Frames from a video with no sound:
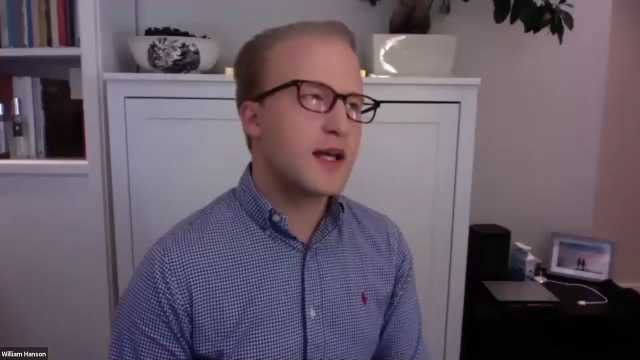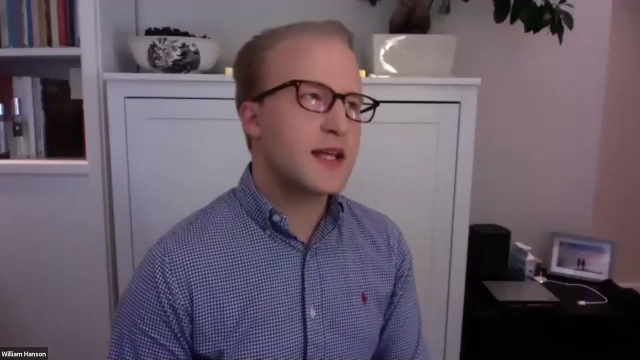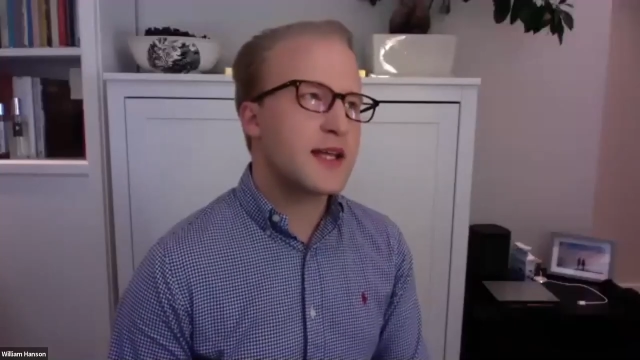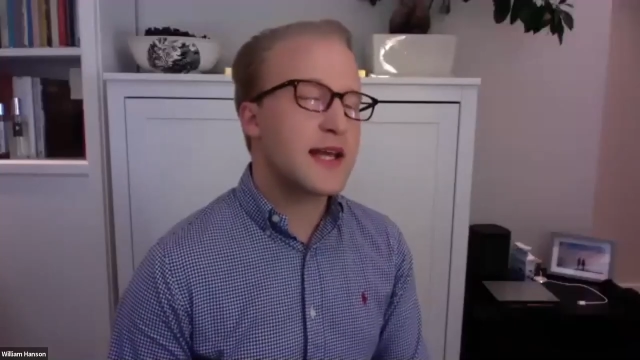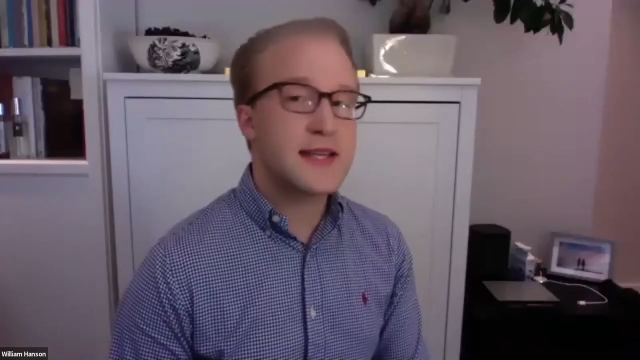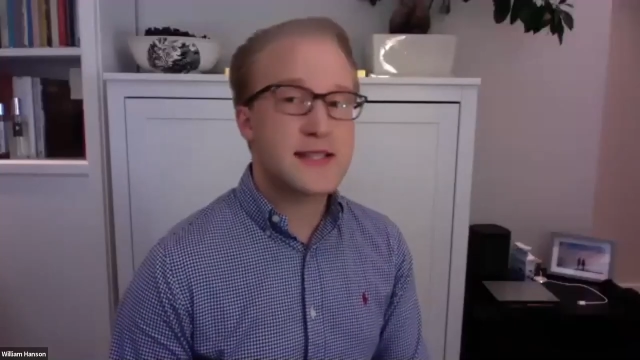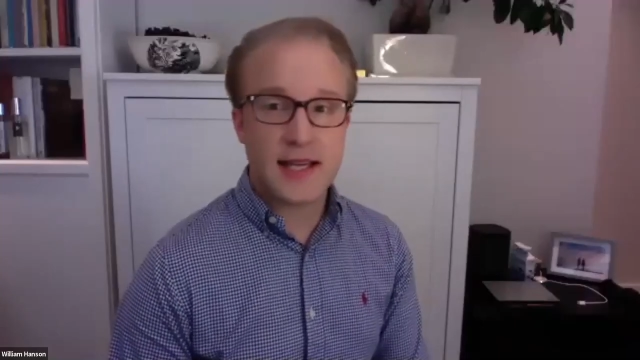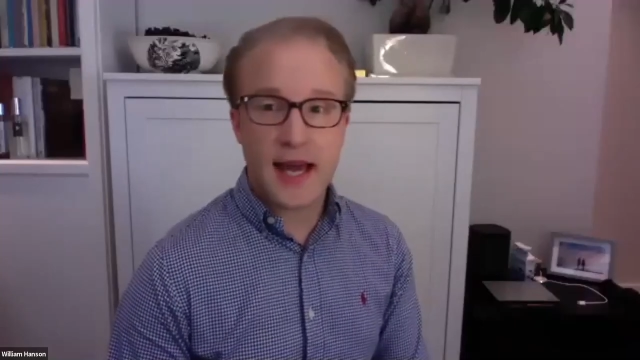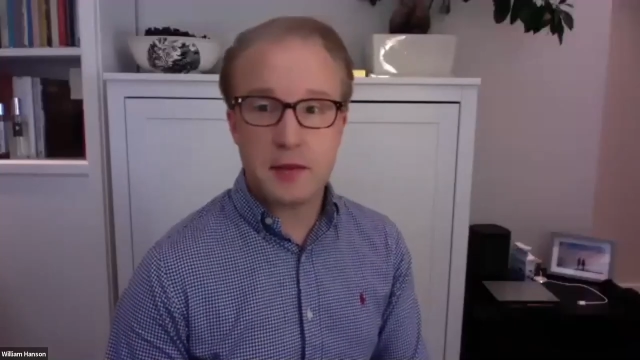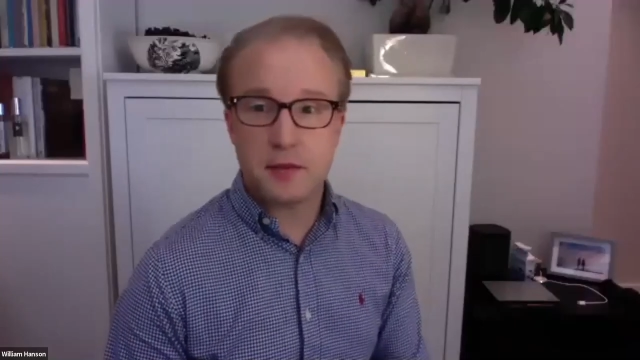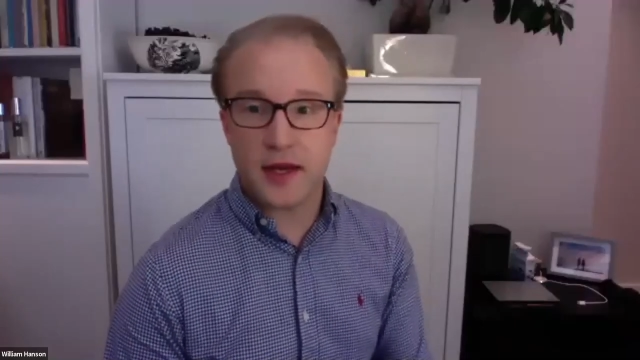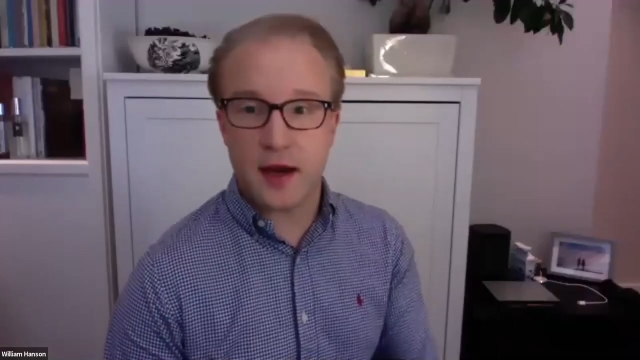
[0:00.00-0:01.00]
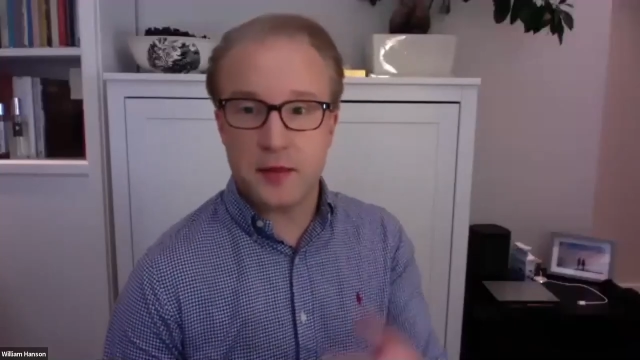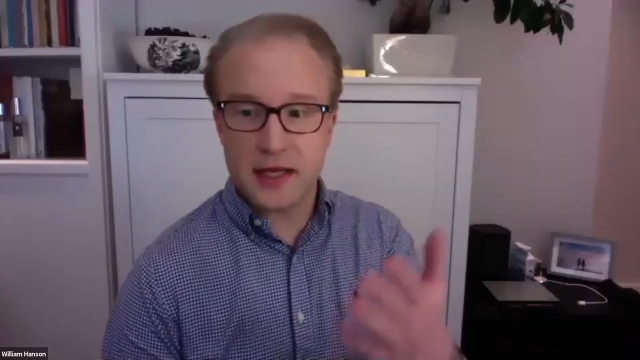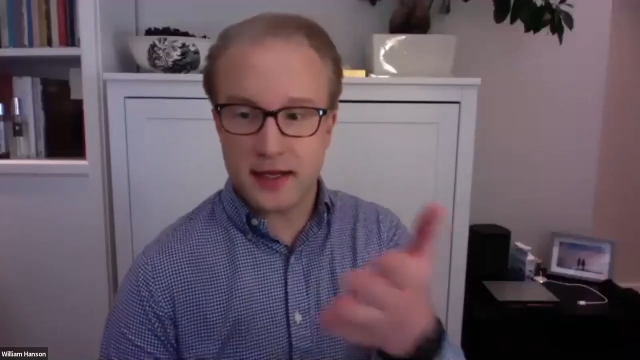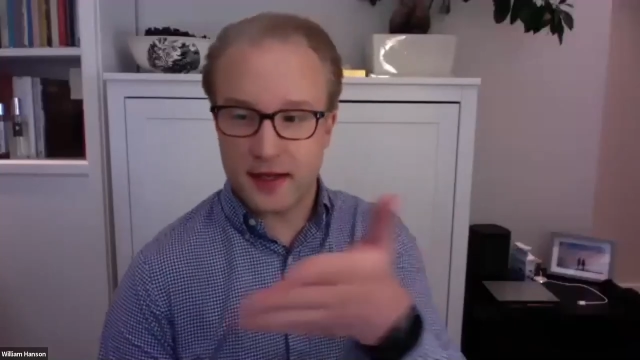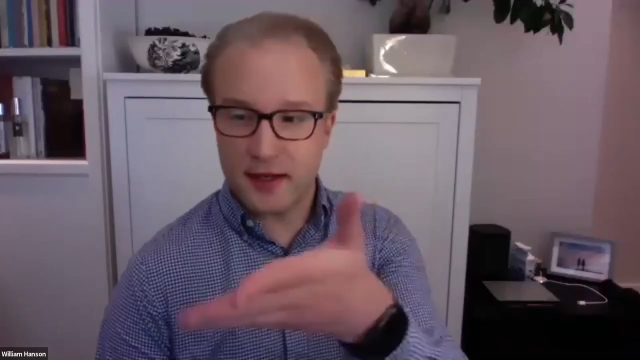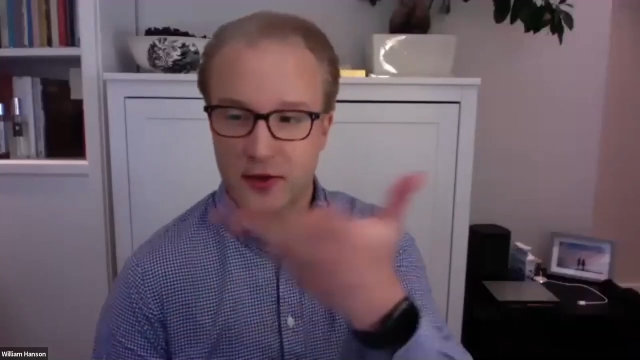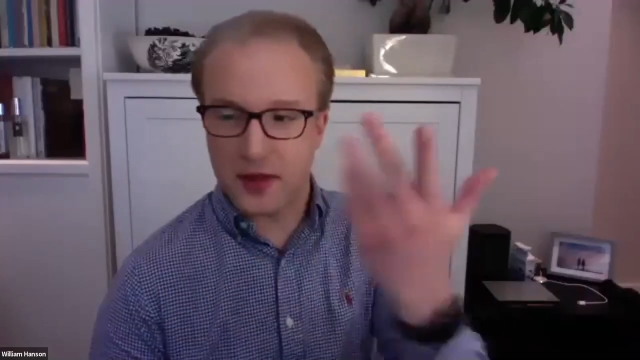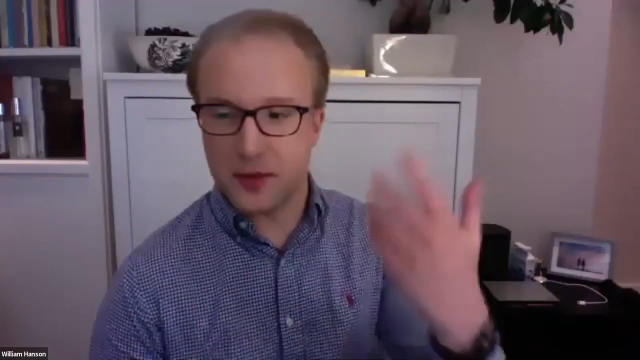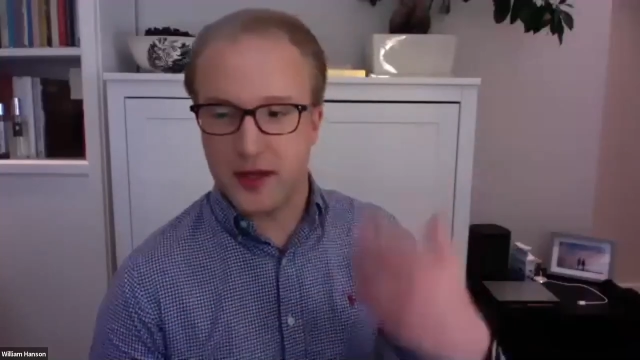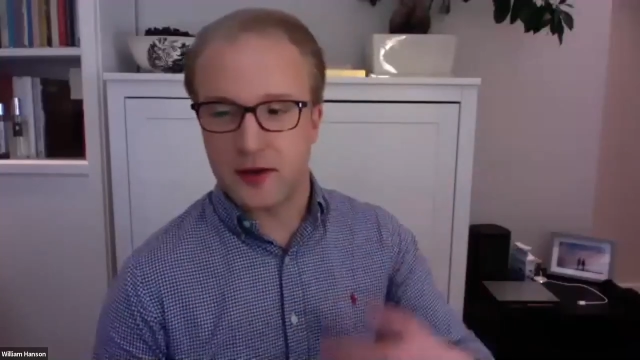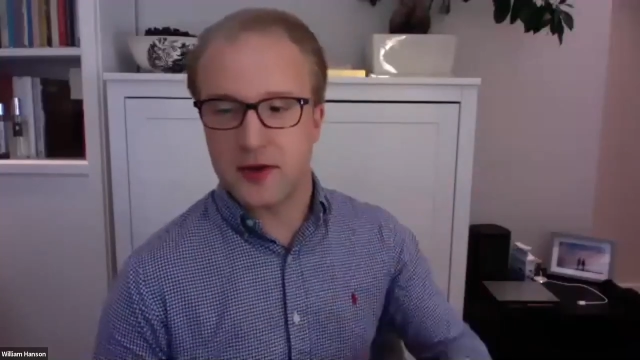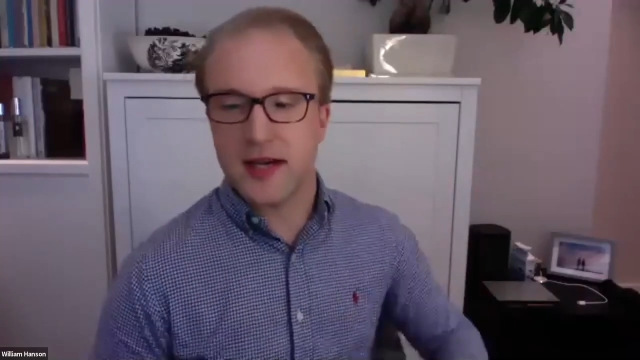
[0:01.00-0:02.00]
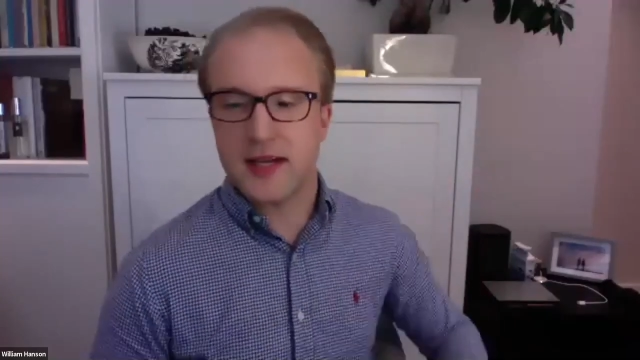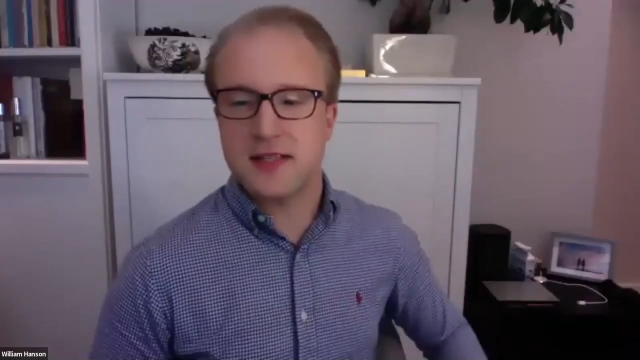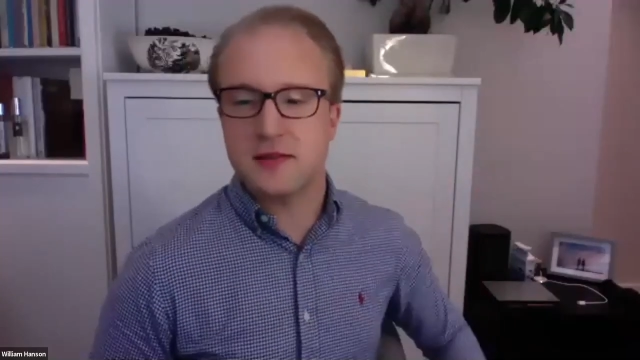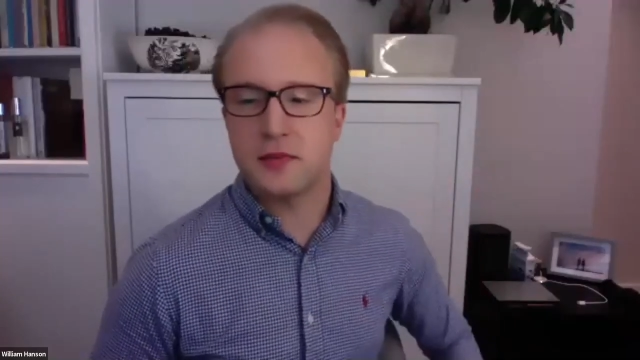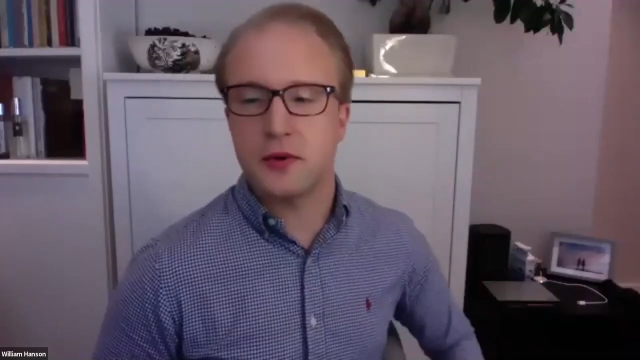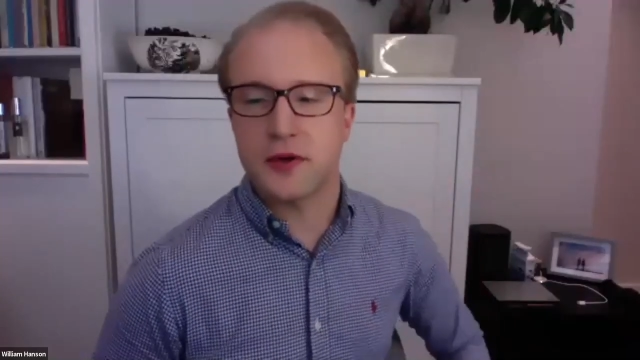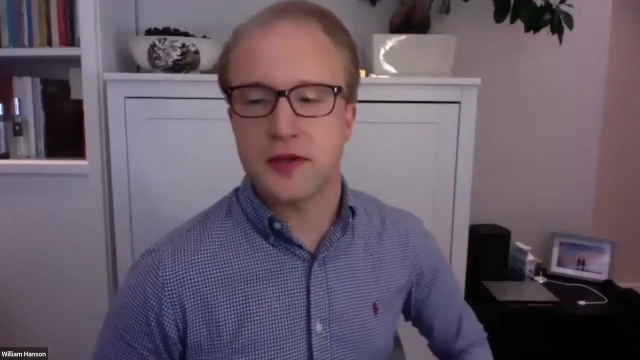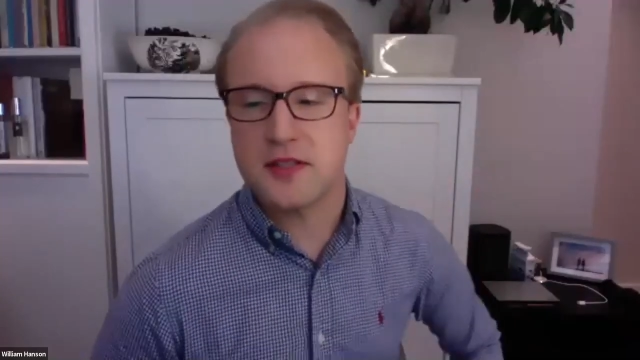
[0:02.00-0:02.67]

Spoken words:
Yes, it can be. I mean, look, there we go. Case in point.